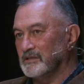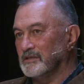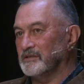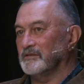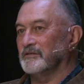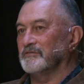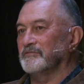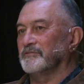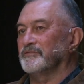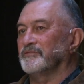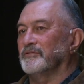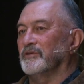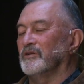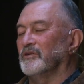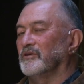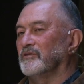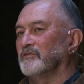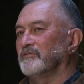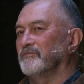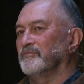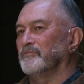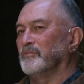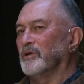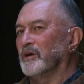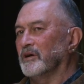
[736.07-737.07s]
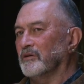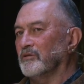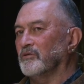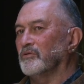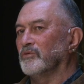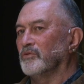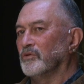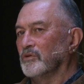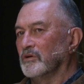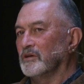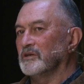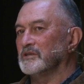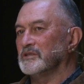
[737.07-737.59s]
of
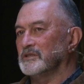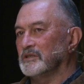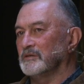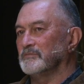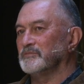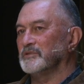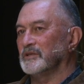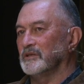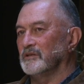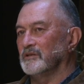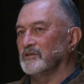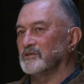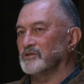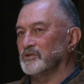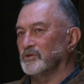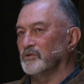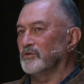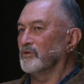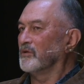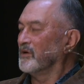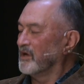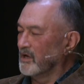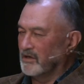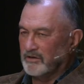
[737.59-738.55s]
microorganisms in the soil.